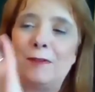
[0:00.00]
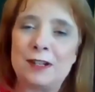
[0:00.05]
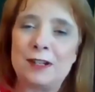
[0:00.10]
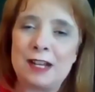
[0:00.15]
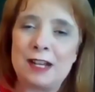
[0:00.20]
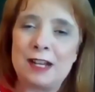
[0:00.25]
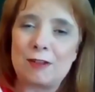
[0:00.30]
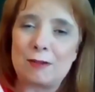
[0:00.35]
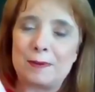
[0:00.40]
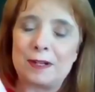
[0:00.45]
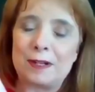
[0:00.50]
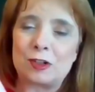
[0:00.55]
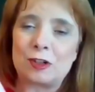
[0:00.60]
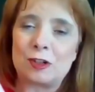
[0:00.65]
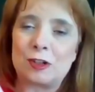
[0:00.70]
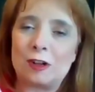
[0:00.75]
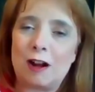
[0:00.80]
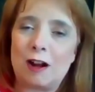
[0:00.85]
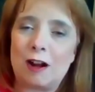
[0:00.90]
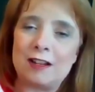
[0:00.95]
another
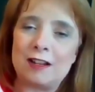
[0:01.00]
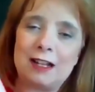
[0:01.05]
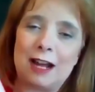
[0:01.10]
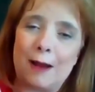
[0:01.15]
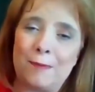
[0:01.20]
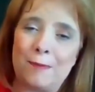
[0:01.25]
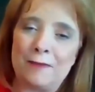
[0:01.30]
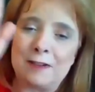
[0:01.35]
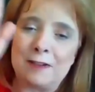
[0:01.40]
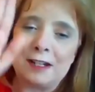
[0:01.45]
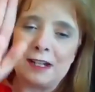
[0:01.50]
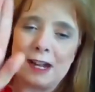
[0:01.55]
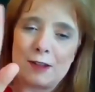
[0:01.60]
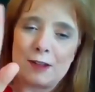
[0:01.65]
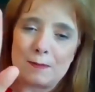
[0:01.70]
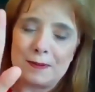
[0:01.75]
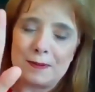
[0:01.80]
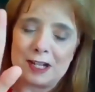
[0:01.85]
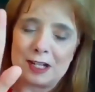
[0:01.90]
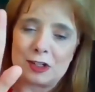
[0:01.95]
picture on top of
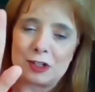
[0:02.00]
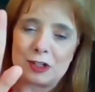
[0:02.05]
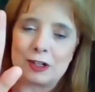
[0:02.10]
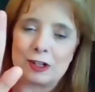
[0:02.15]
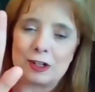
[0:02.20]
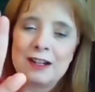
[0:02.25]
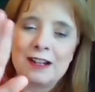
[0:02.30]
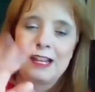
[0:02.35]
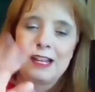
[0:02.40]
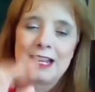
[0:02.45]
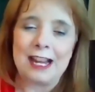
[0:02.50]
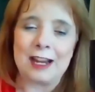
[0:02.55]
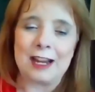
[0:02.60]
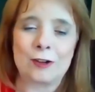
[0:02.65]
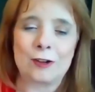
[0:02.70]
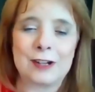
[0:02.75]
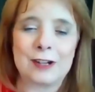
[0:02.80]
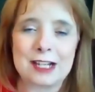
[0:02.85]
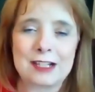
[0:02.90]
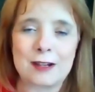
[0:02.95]
another picture and
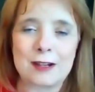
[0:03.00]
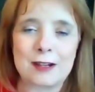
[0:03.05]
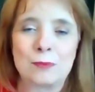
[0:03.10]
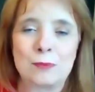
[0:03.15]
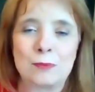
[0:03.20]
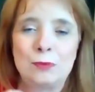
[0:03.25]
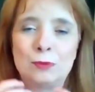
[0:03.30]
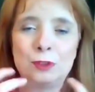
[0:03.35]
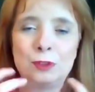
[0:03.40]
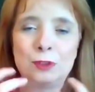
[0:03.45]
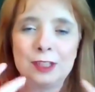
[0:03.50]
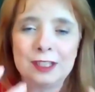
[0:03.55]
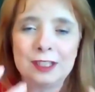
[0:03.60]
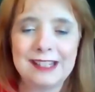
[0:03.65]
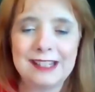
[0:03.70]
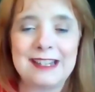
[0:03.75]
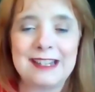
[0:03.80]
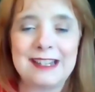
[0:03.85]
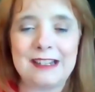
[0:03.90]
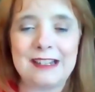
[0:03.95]
create some
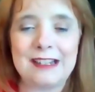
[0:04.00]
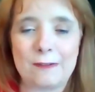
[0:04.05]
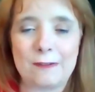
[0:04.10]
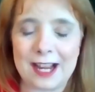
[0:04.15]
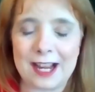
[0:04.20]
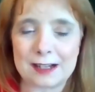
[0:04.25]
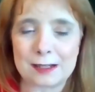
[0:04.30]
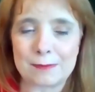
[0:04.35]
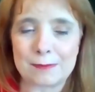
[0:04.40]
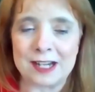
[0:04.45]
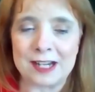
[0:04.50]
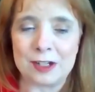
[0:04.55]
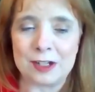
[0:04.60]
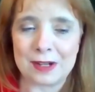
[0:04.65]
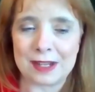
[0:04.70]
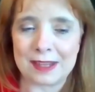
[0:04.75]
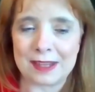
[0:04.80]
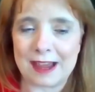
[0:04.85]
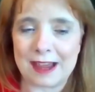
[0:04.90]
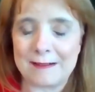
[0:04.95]
really neat effects by
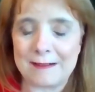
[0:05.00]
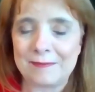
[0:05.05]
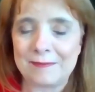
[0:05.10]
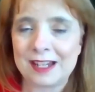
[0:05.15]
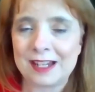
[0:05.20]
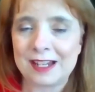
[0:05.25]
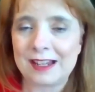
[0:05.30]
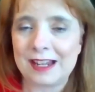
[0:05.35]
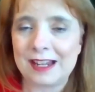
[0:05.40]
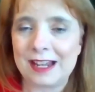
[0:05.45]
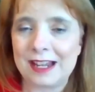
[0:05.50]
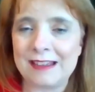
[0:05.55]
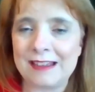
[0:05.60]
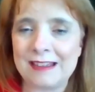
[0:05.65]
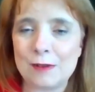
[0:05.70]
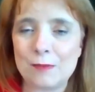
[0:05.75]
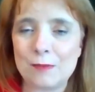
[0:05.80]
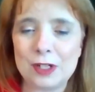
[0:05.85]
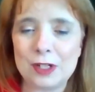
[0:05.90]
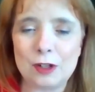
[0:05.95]
doing that and
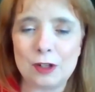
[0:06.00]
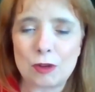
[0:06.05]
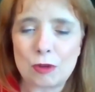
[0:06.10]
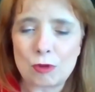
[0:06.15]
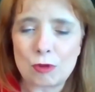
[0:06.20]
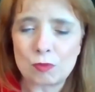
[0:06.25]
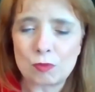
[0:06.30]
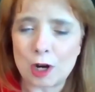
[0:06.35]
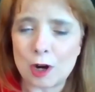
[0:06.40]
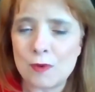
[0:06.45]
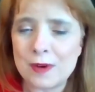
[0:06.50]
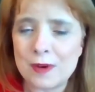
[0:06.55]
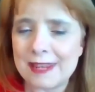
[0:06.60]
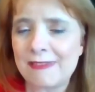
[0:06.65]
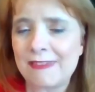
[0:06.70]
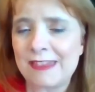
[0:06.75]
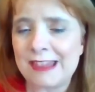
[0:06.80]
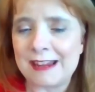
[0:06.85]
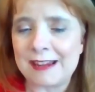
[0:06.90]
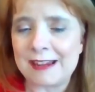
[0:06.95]
then when you throw
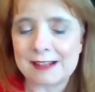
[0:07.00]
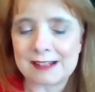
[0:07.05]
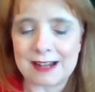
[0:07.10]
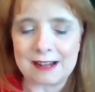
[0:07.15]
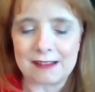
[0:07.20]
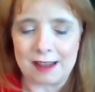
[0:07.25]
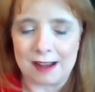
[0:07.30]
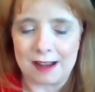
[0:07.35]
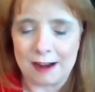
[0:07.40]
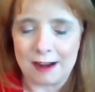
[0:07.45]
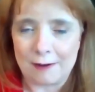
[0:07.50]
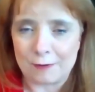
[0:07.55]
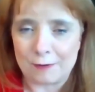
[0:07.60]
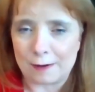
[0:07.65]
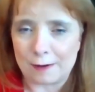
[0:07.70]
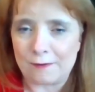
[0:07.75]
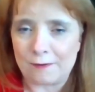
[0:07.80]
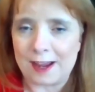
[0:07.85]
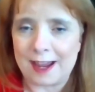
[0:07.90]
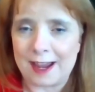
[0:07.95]
in things like the
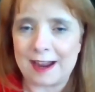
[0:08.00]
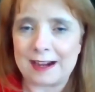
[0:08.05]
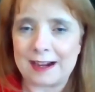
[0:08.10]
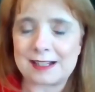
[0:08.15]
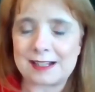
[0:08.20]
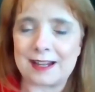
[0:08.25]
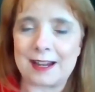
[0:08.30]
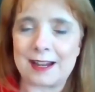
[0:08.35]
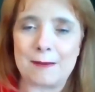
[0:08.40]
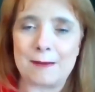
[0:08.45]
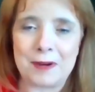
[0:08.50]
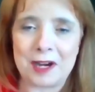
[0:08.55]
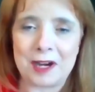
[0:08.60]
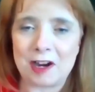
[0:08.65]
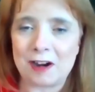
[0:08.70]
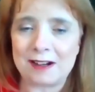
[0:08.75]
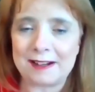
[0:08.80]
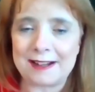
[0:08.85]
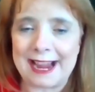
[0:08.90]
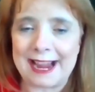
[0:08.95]
hover effects and
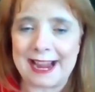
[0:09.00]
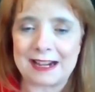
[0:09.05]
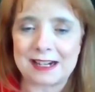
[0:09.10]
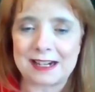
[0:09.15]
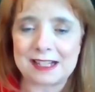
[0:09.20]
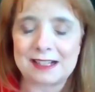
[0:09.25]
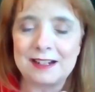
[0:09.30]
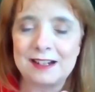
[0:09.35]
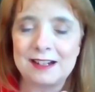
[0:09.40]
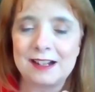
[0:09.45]
parallax